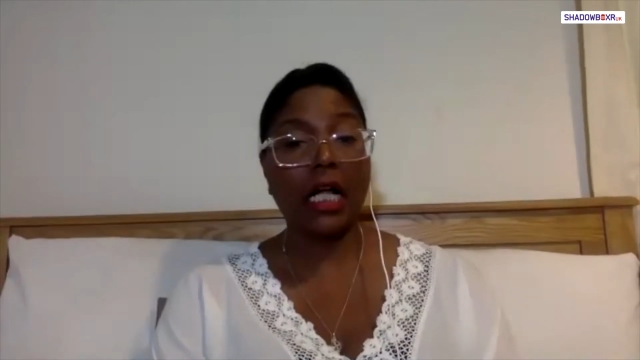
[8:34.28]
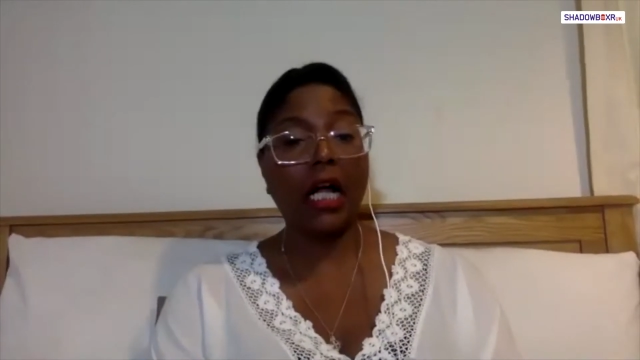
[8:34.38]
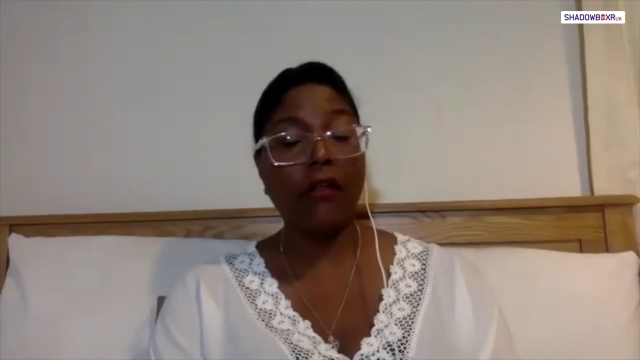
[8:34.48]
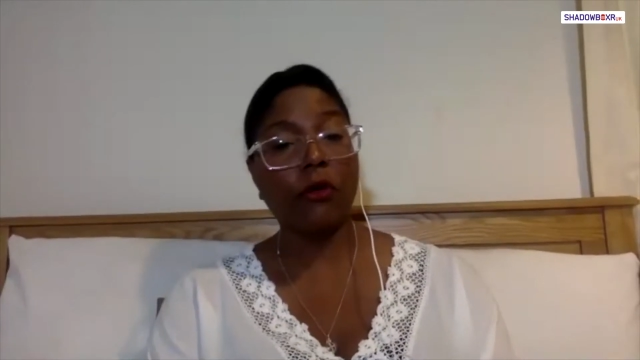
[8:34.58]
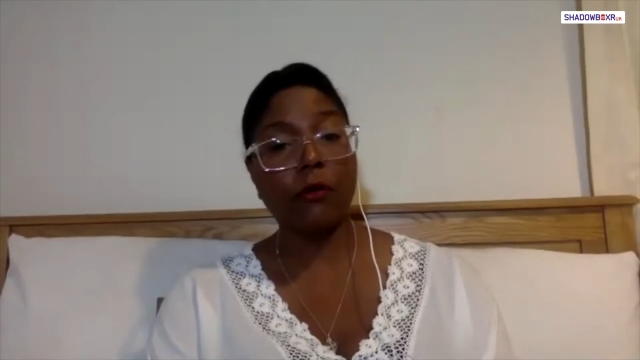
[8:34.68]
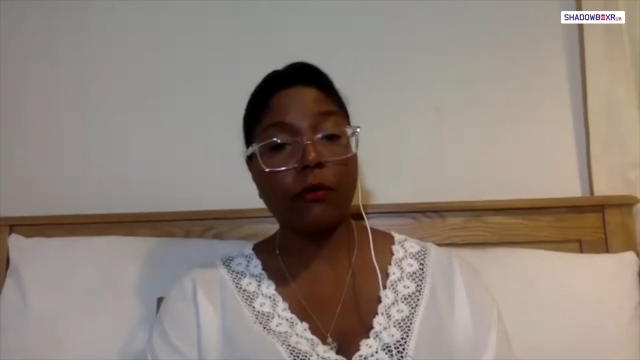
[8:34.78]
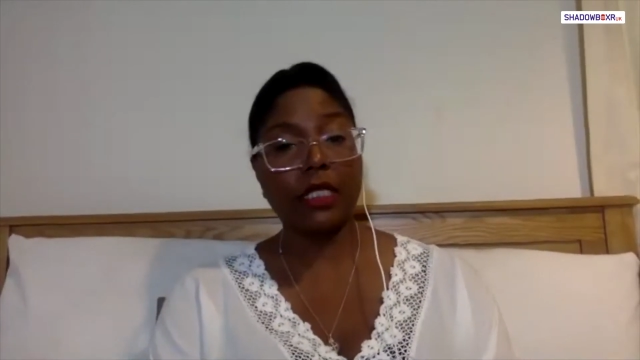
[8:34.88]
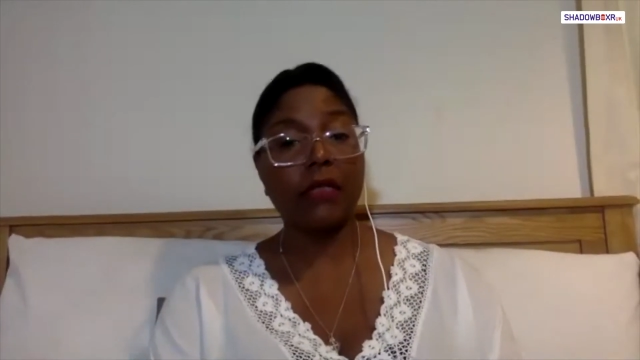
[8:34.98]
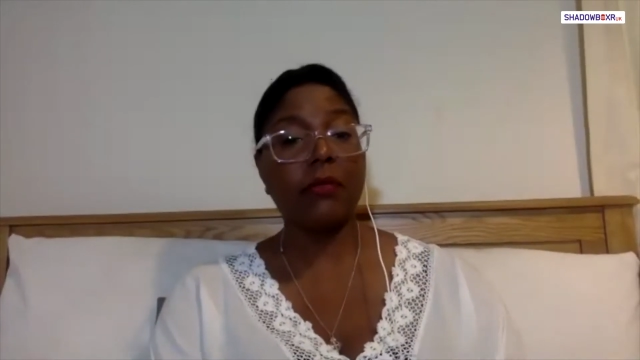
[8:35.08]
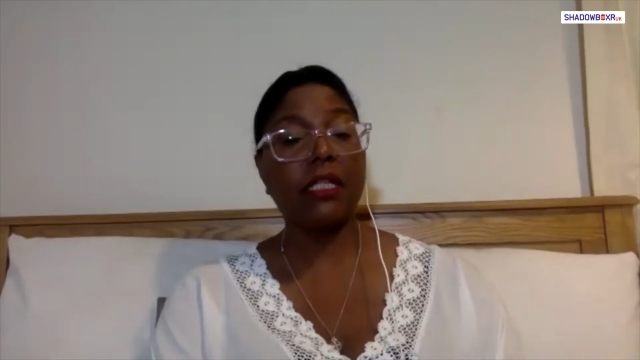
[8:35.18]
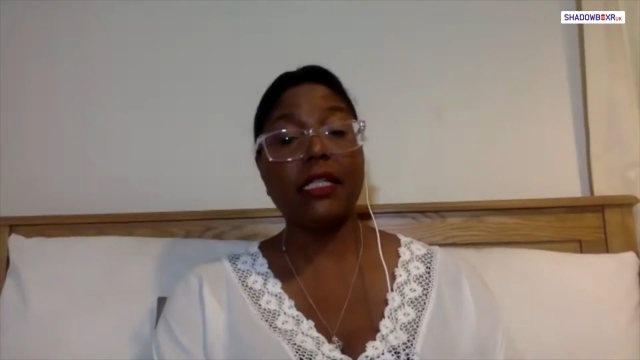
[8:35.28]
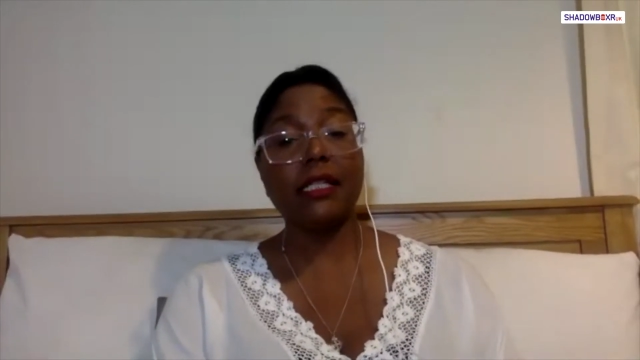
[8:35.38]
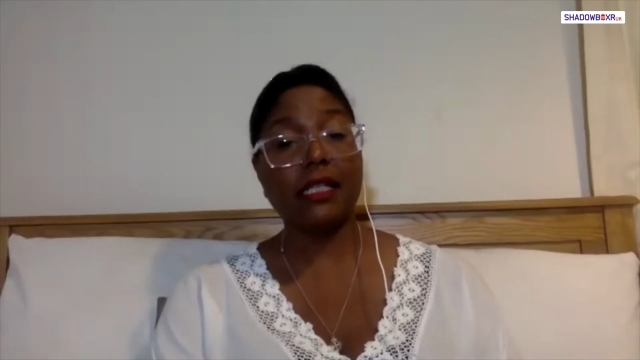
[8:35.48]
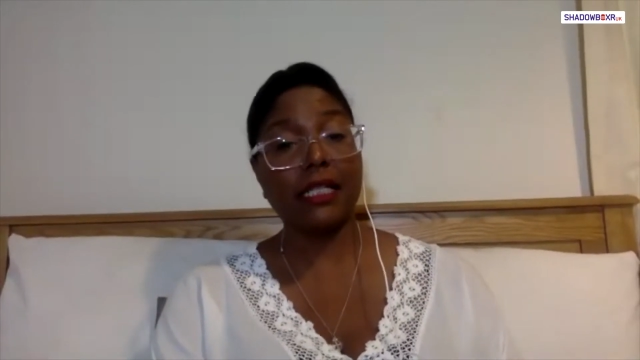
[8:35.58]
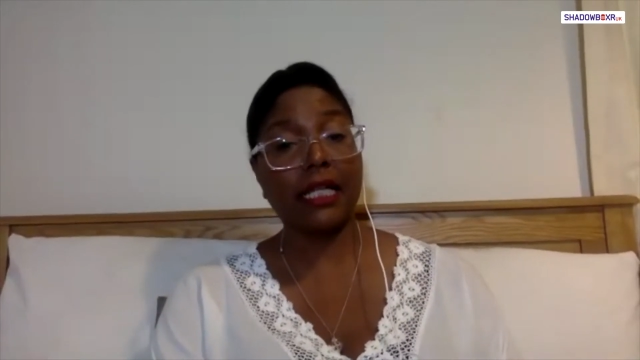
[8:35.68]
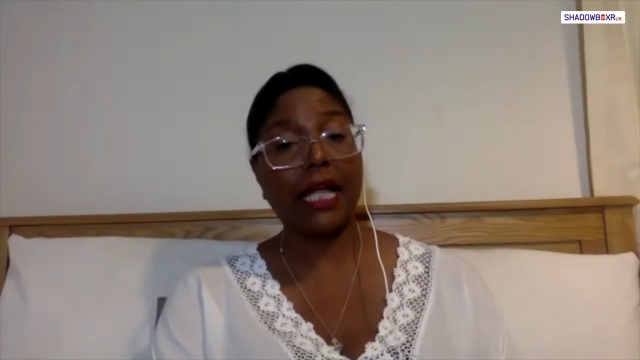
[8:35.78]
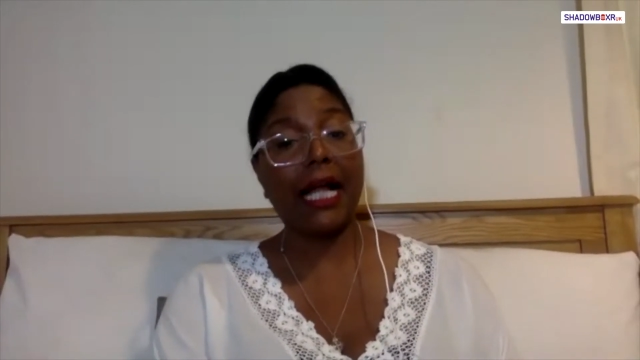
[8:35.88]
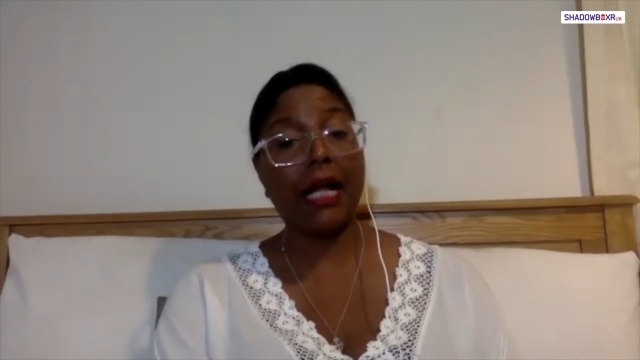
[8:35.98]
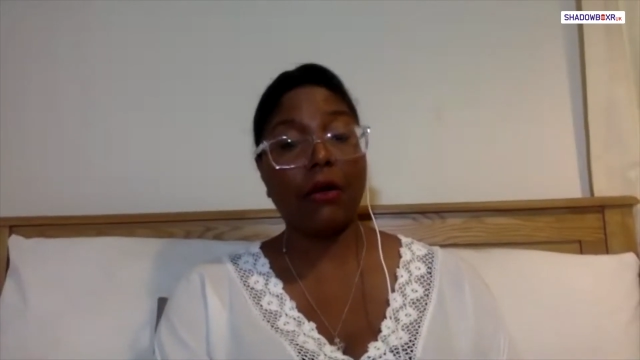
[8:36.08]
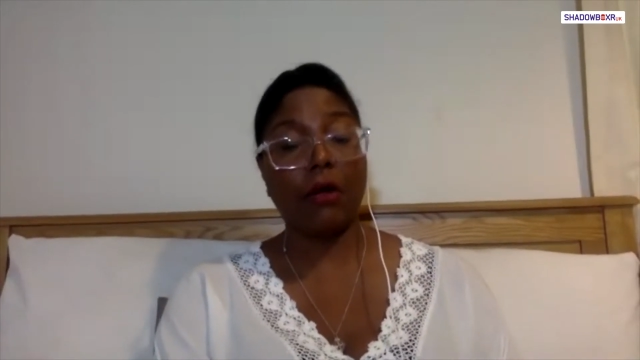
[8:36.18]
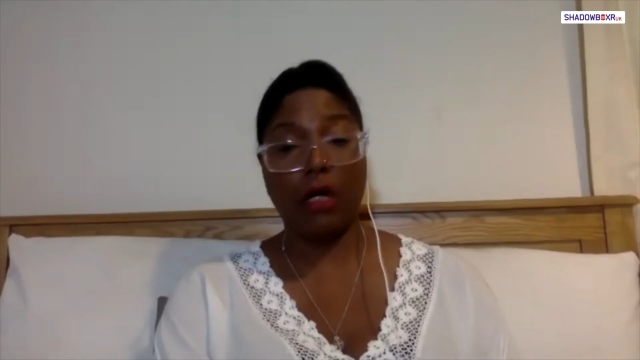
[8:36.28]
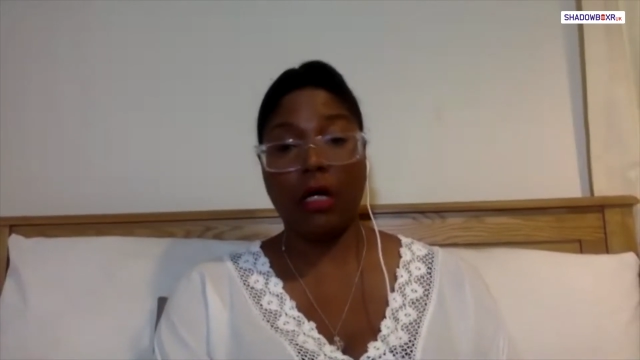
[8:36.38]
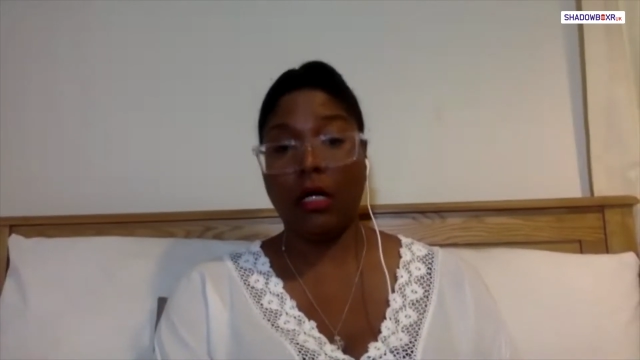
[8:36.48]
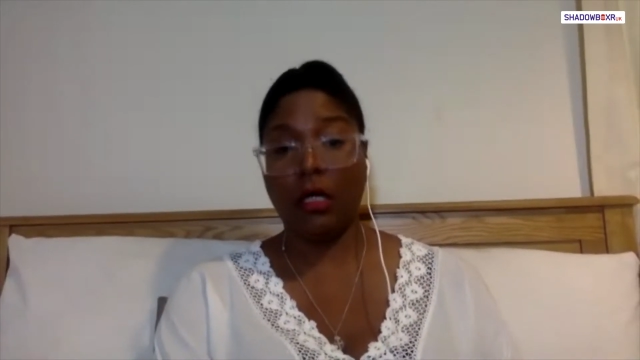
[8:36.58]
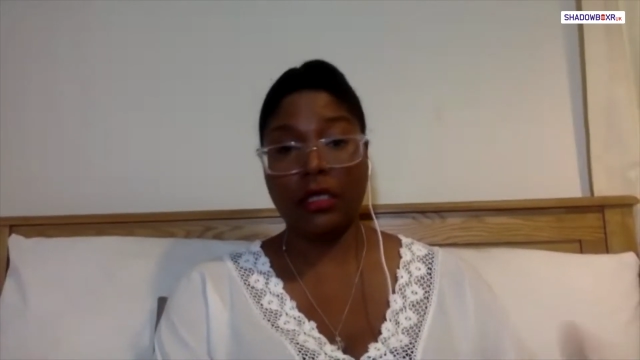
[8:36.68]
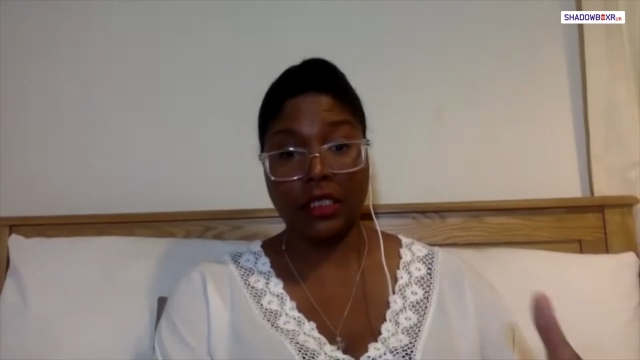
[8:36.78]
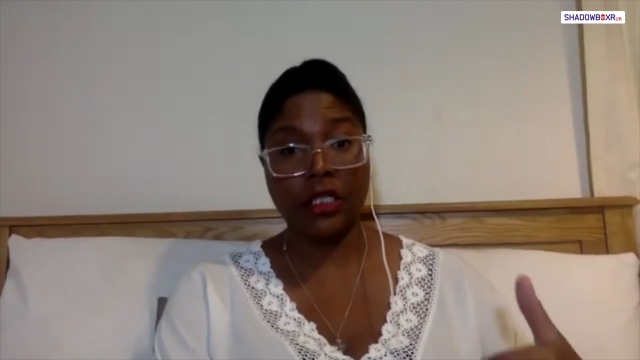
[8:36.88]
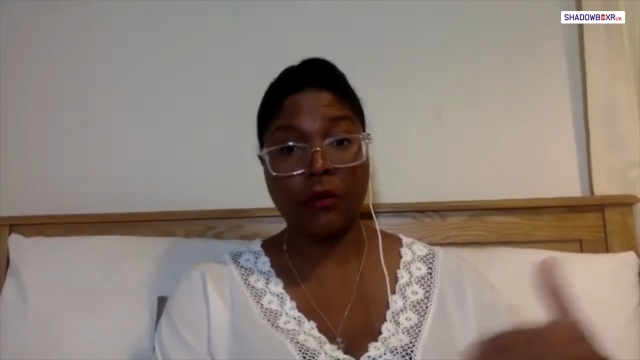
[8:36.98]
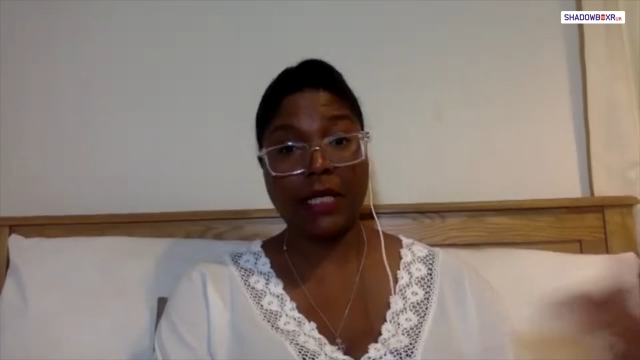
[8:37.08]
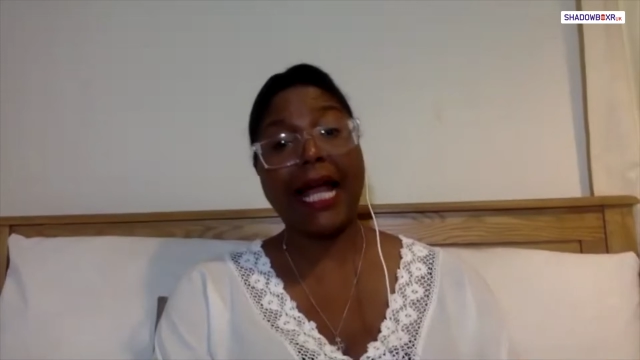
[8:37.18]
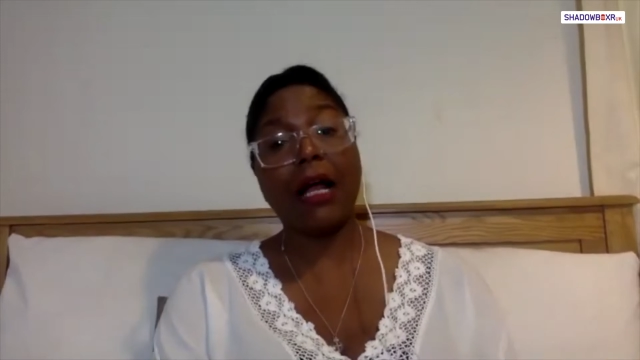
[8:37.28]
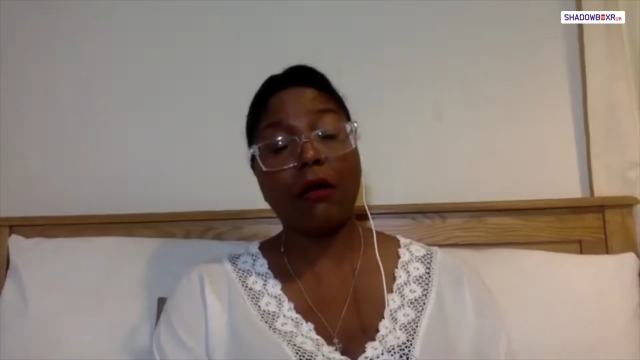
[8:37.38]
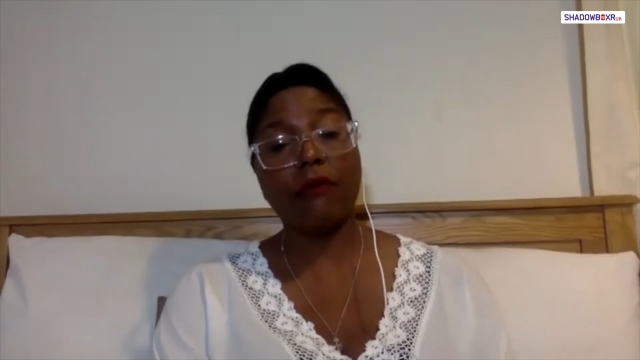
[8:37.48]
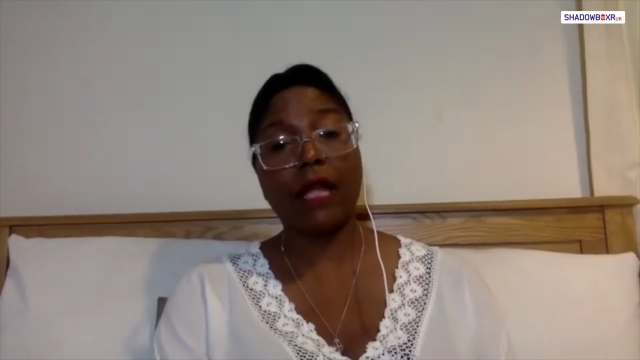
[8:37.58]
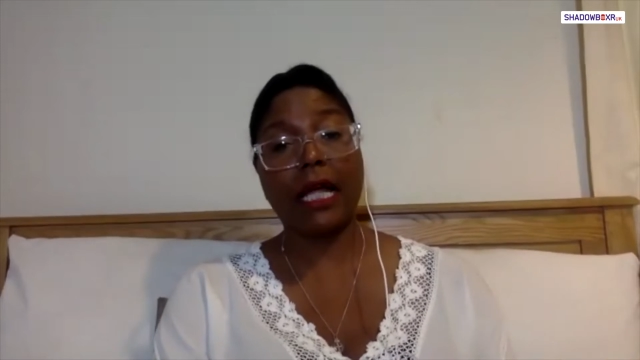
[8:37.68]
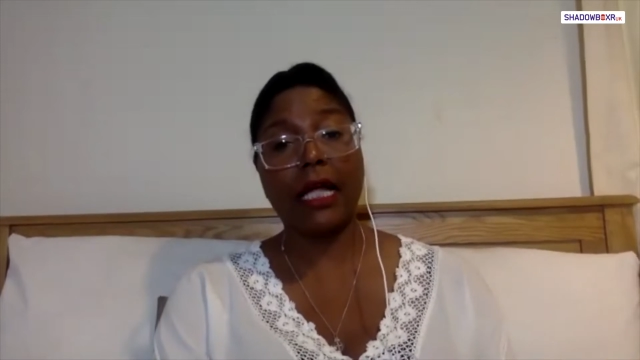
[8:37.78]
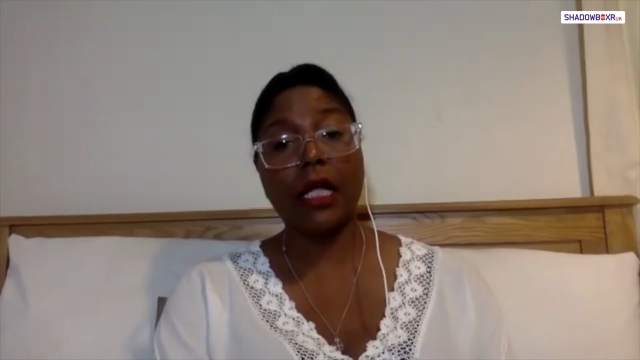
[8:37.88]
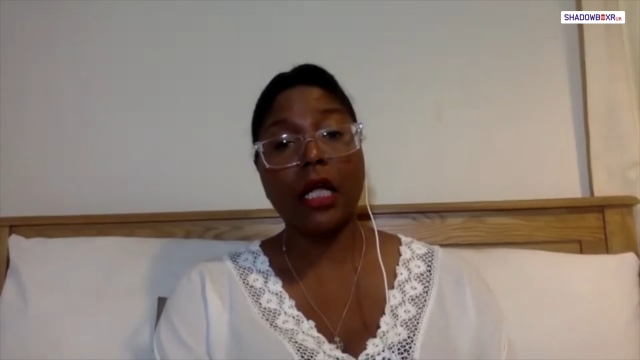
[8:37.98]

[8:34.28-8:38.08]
I thought it was going to be easier to get out, get out of there.